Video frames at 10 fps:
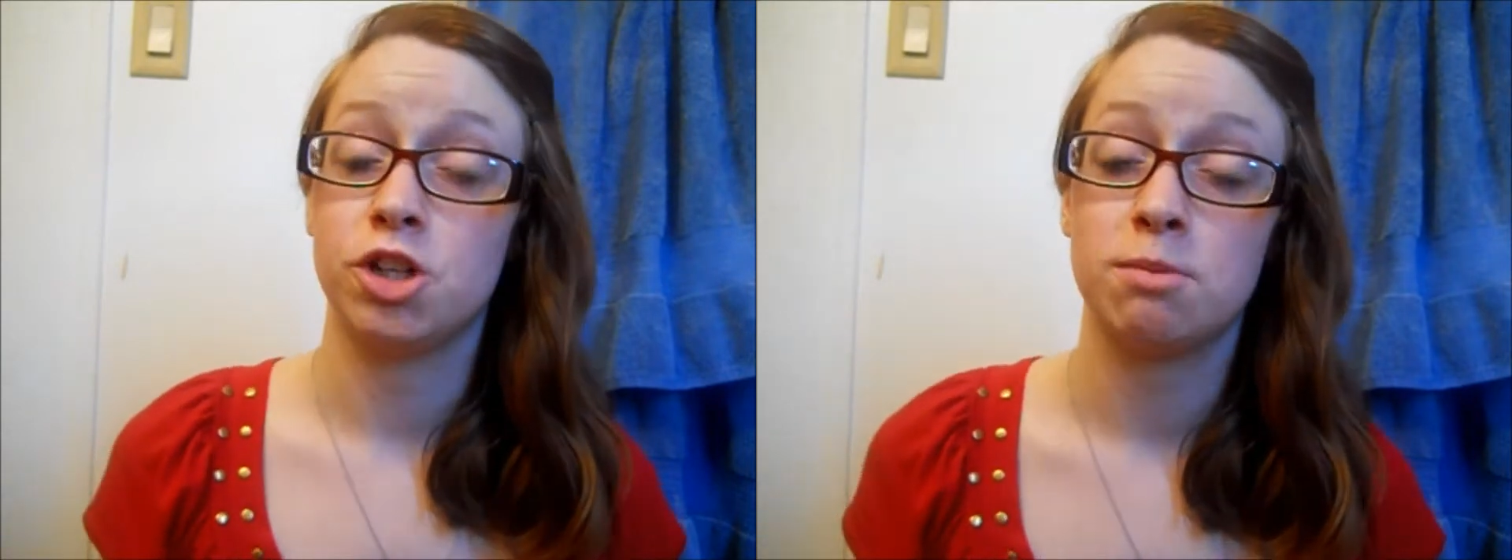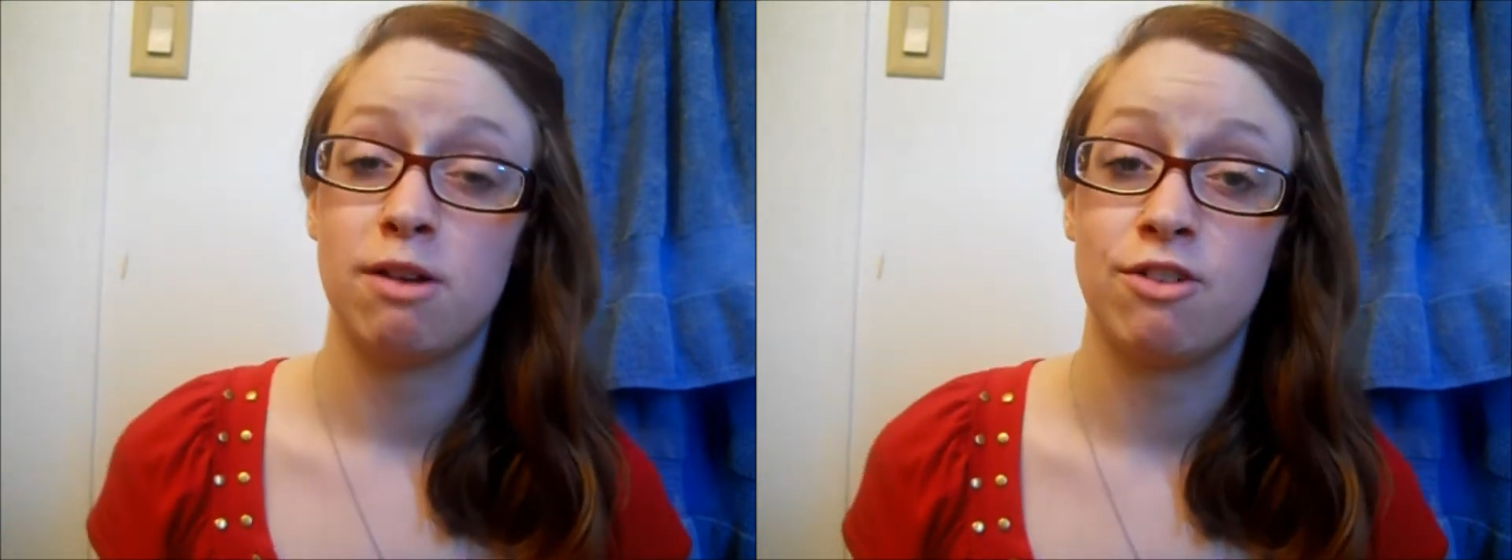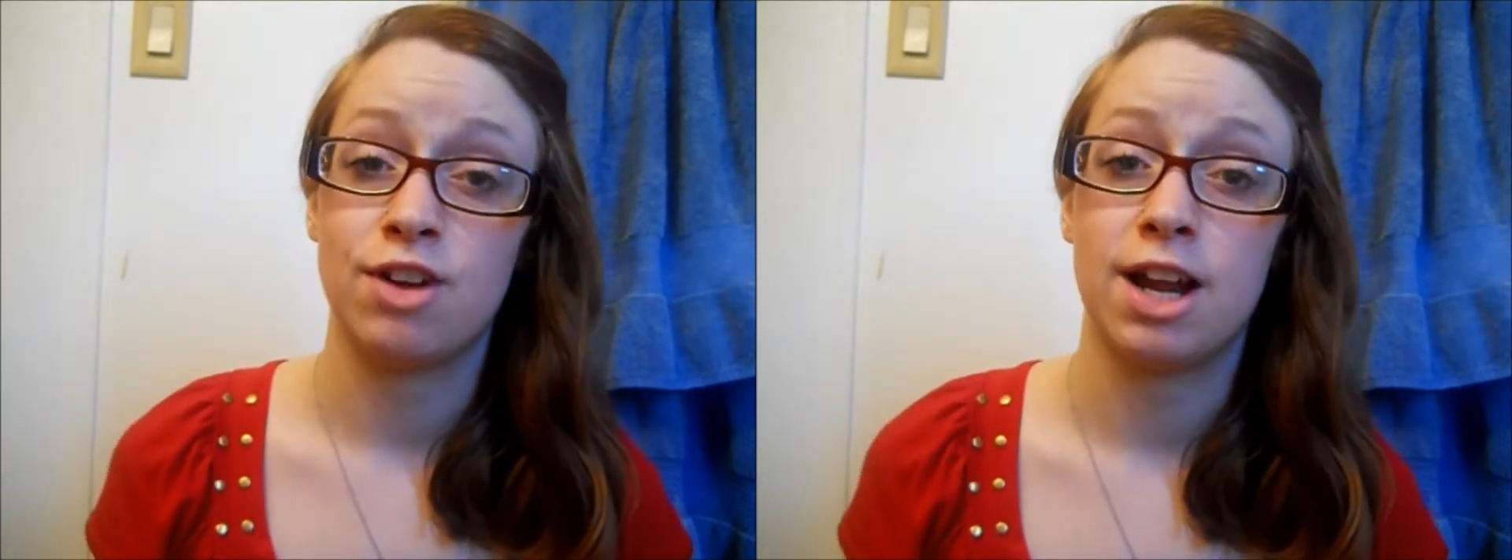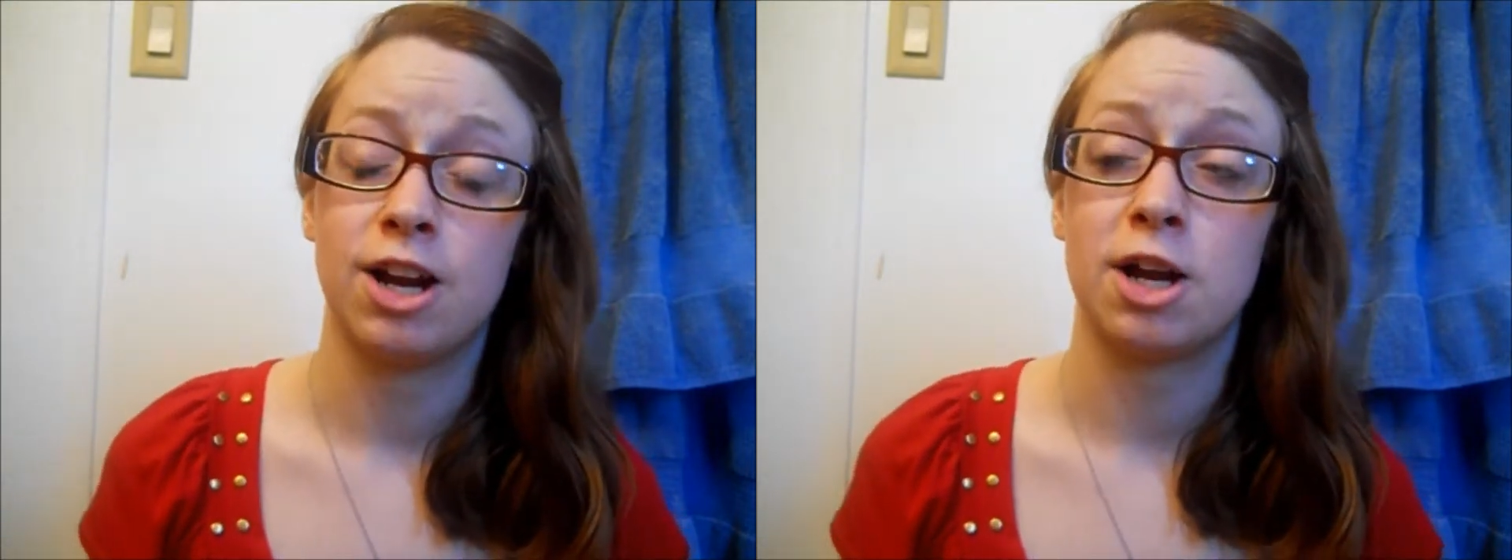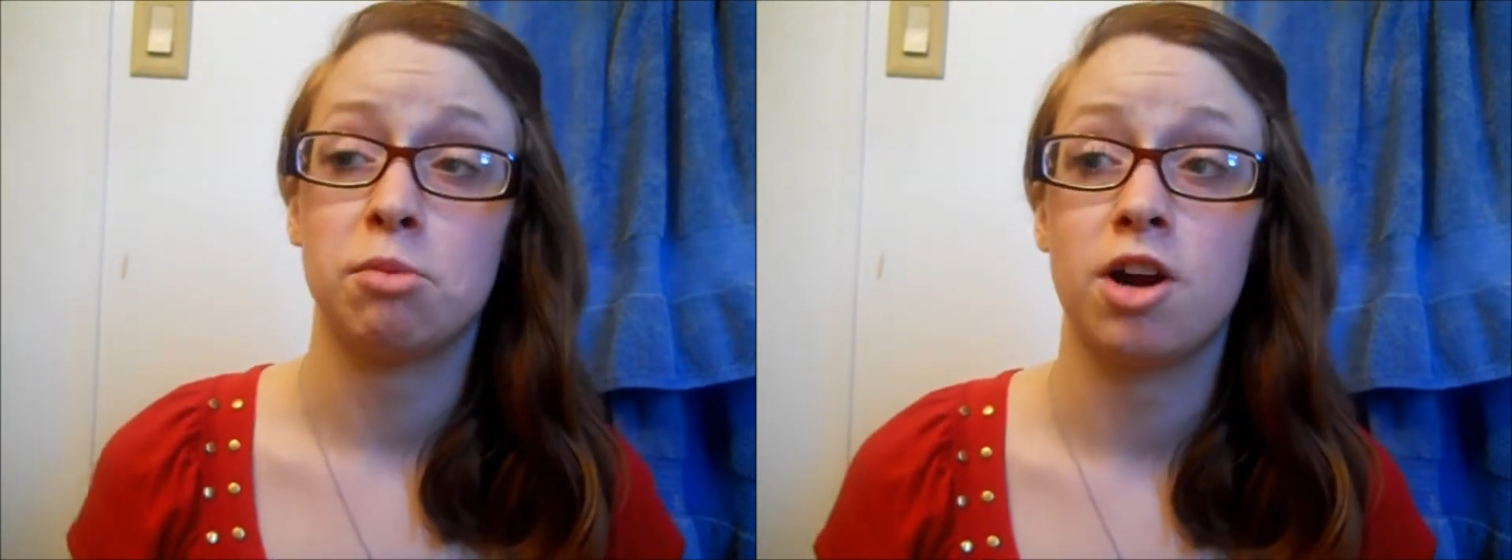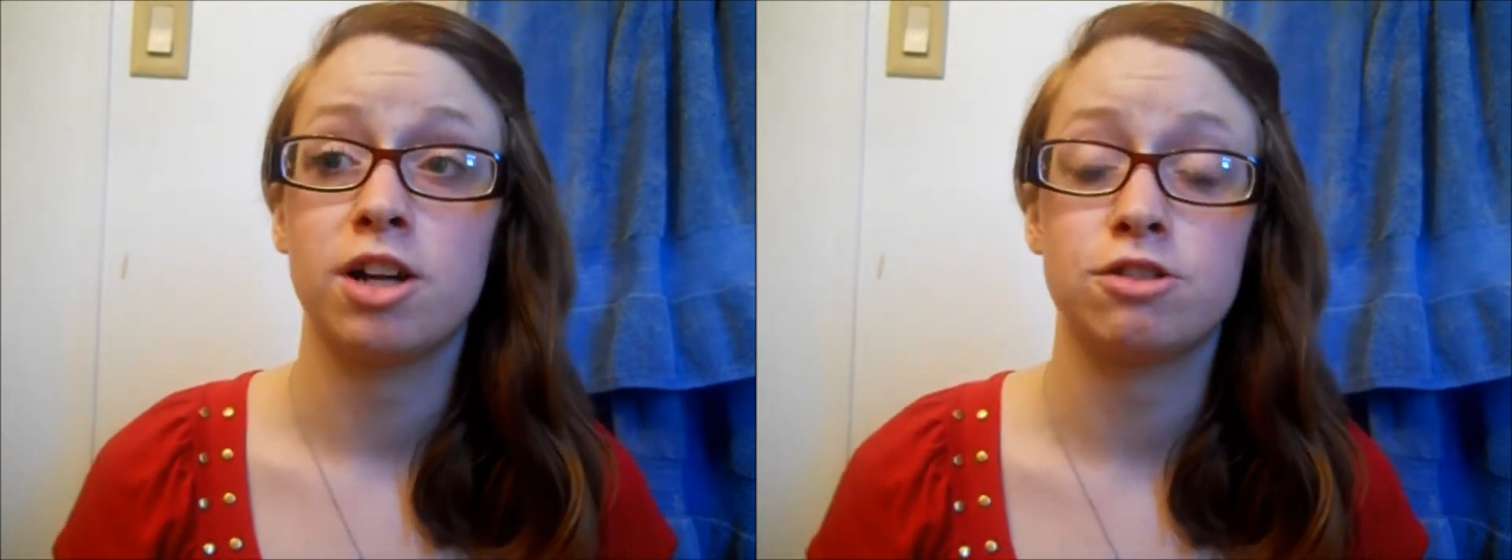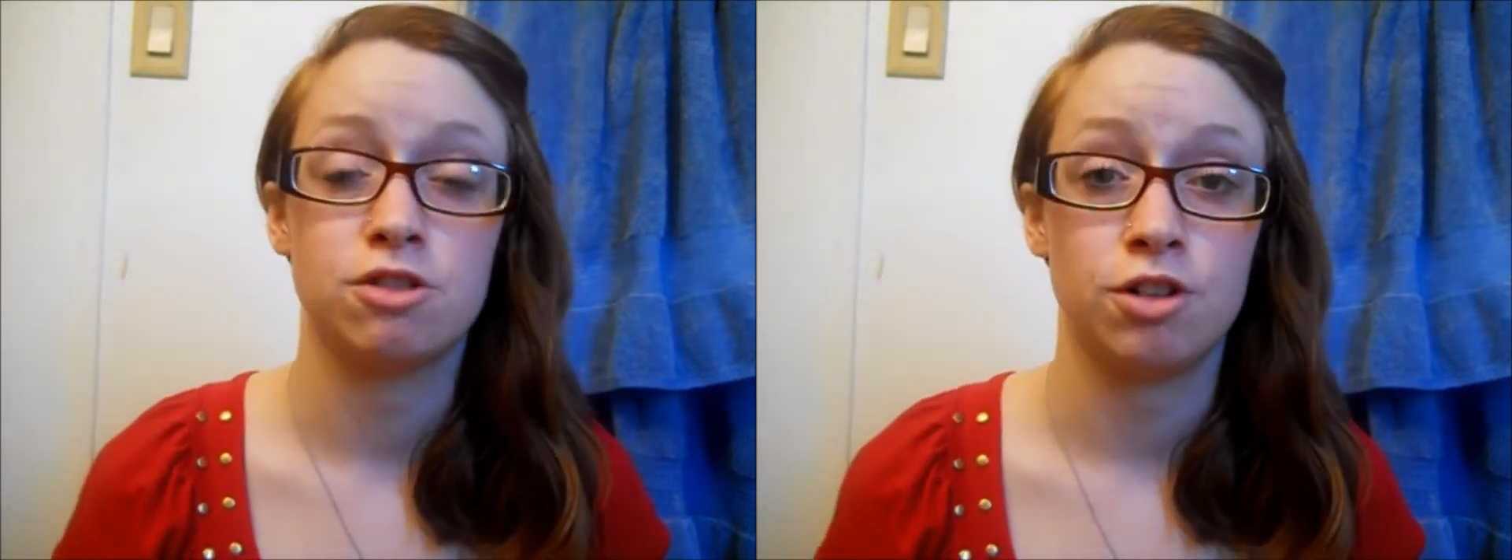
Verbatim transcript: show you my favorite hair care products.